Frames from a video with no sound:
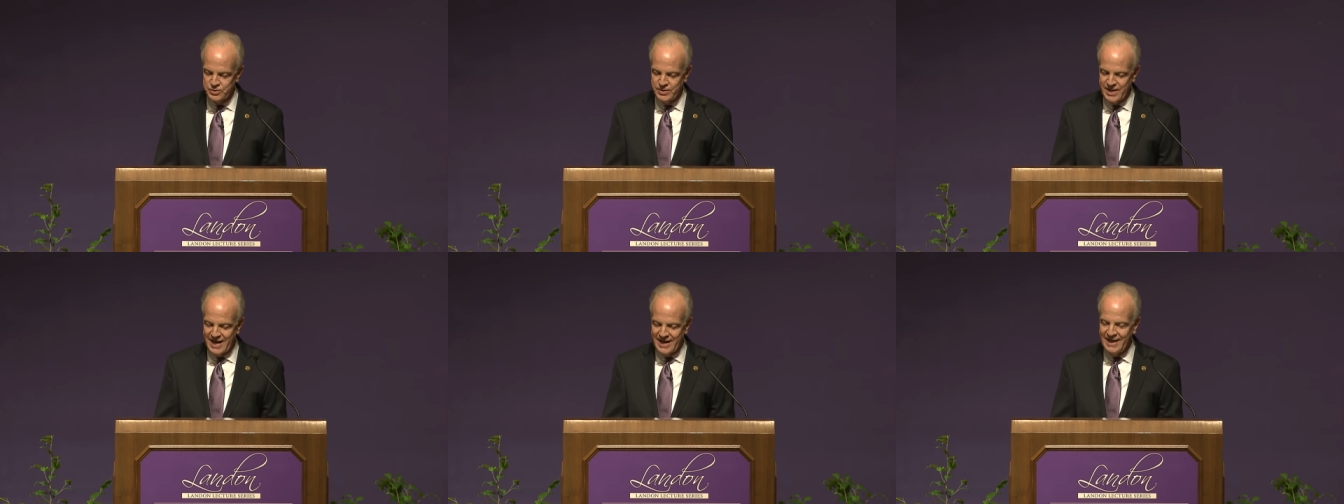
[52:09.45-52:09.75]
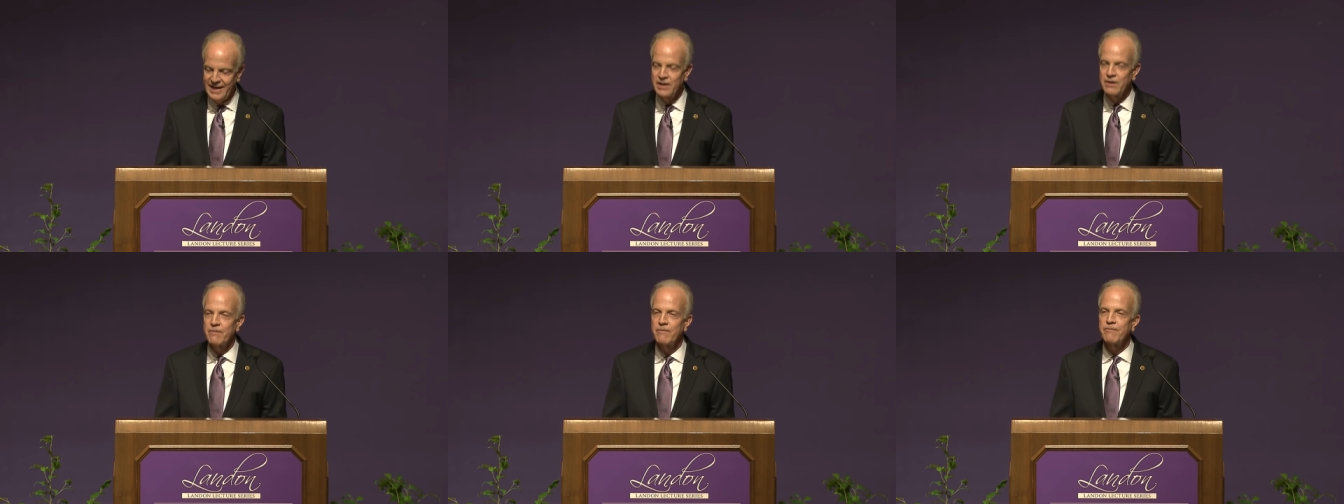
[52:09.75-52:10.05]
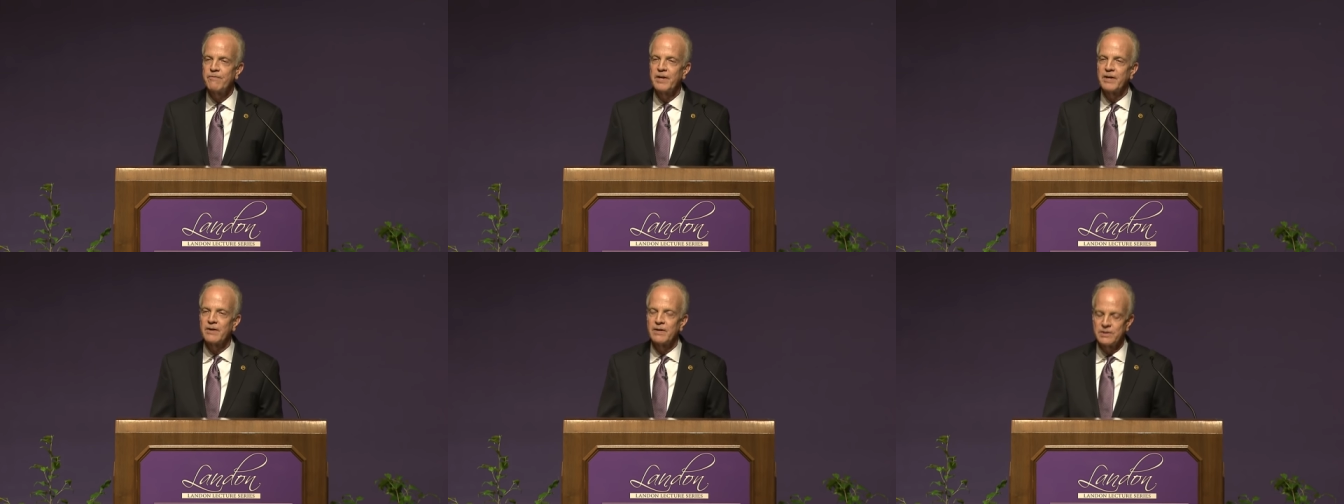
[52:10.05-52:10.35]
that
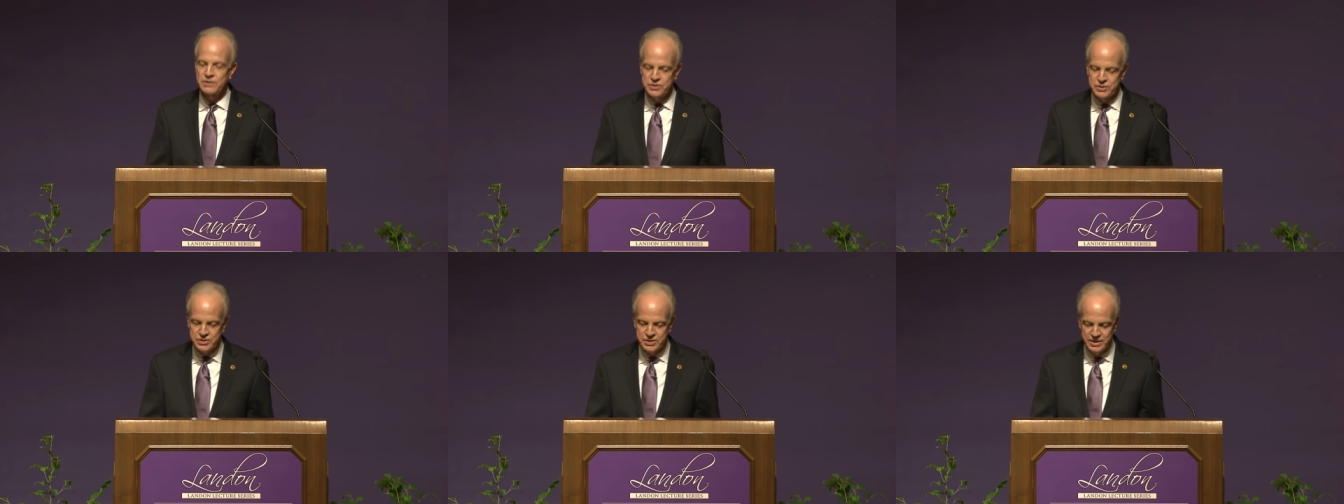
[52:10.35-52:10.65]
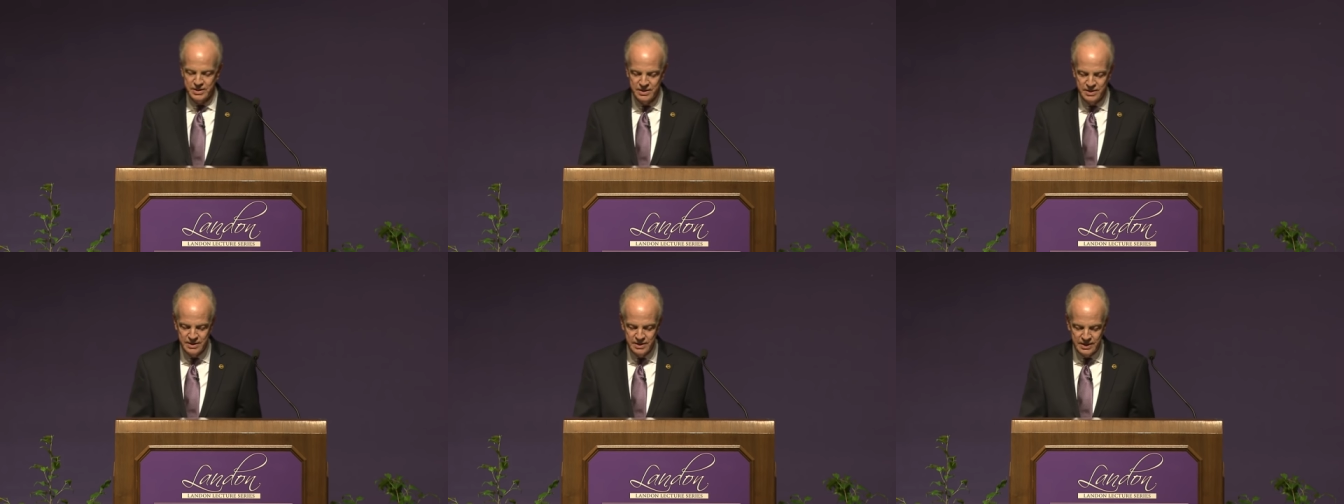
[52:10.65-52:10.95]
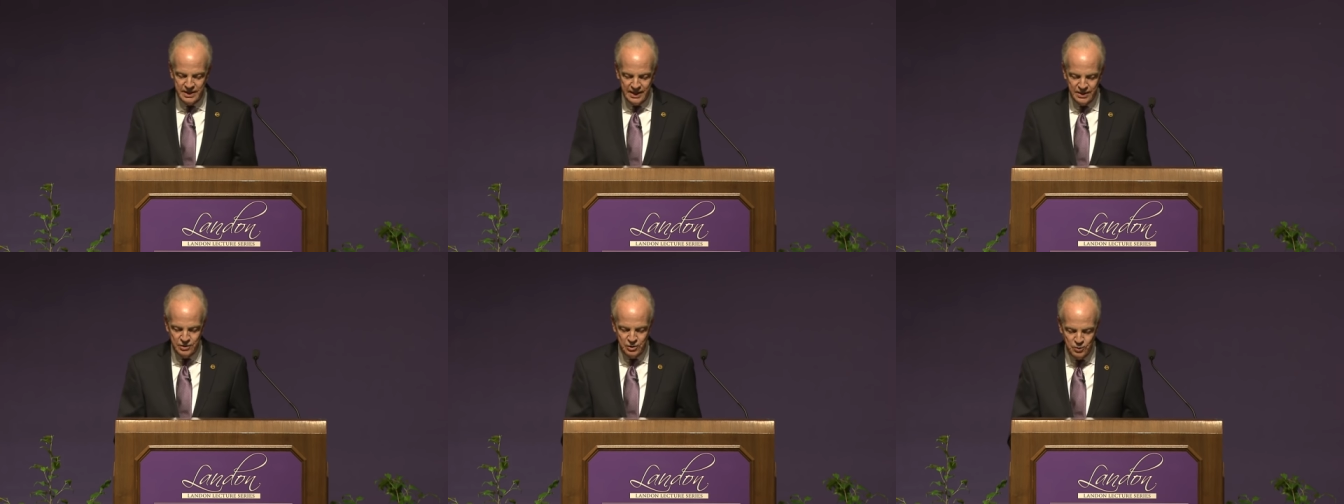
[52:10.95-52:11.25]
interference
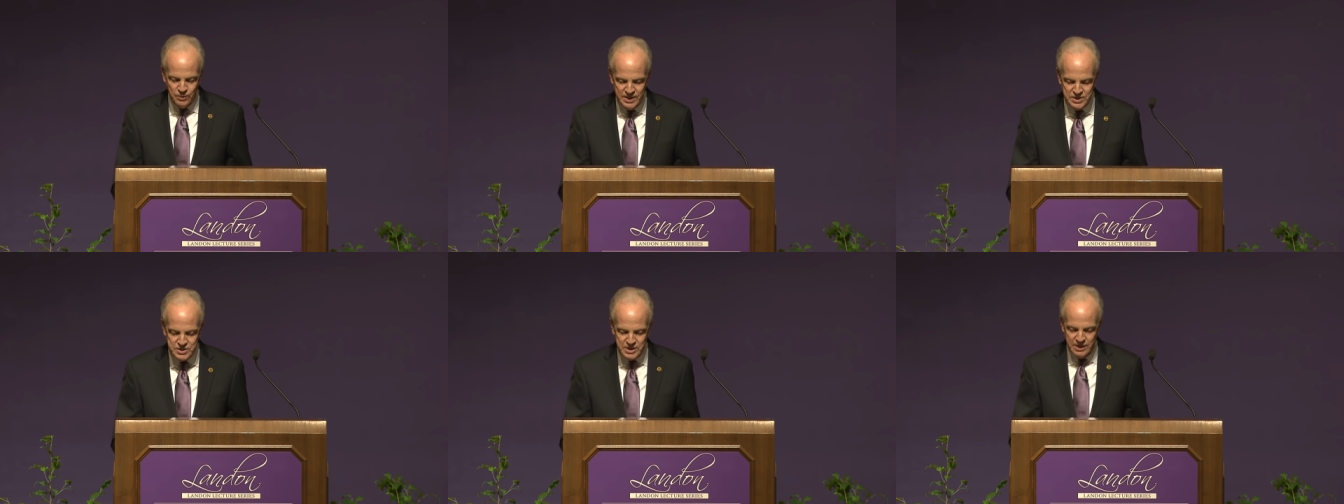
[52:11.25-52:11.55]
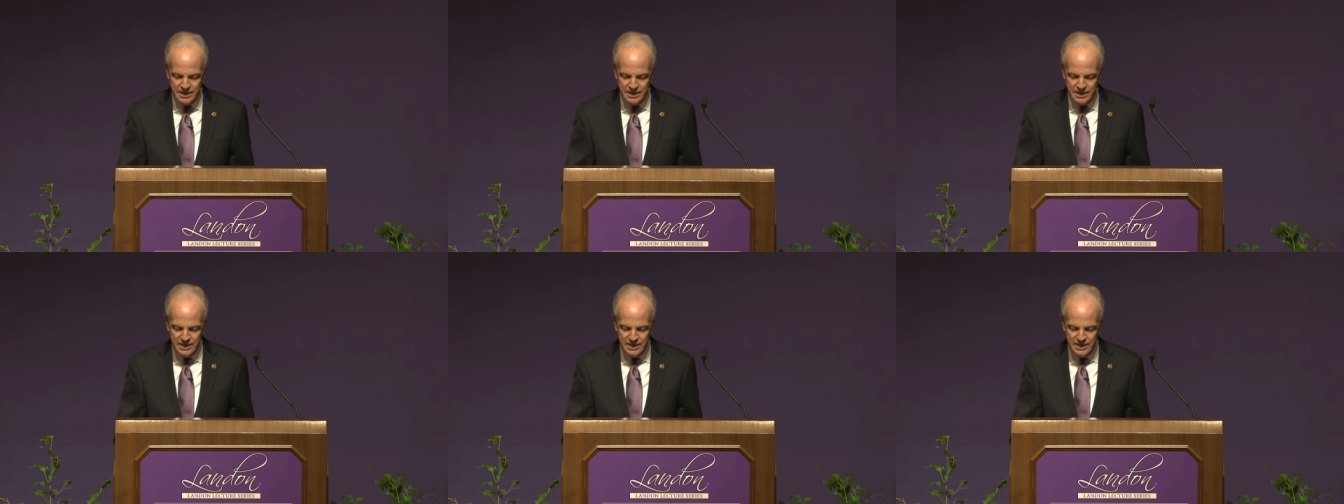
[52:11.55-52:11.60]
in U.S.